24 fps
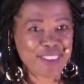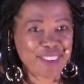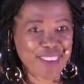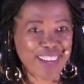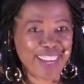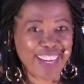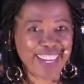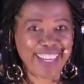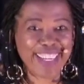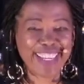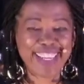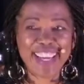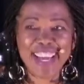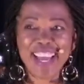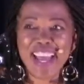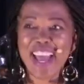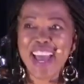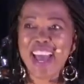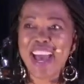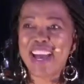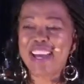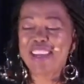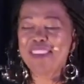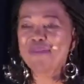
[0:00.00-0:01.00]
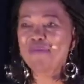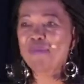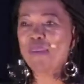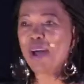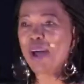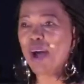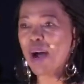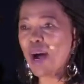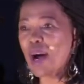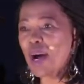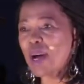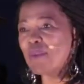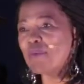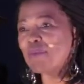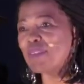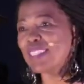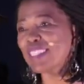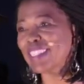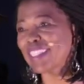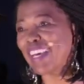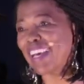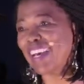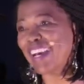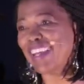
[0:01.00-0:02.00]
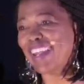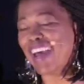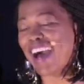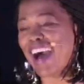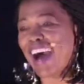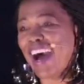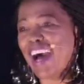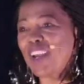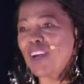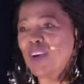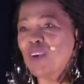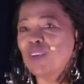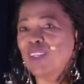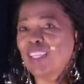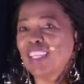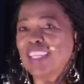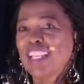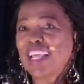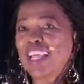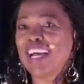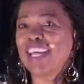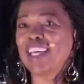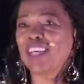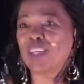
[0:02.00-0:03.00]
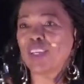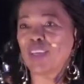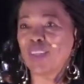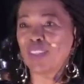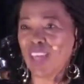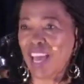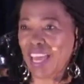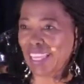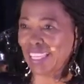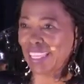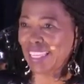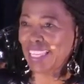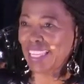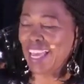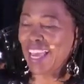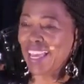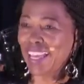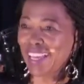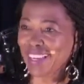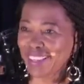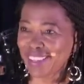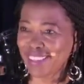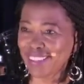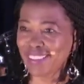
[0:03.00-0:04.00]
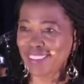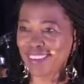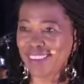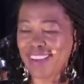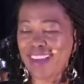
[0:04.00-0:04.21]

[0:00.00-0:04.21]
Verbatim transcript: right? And if my arm said, I don't like that leg,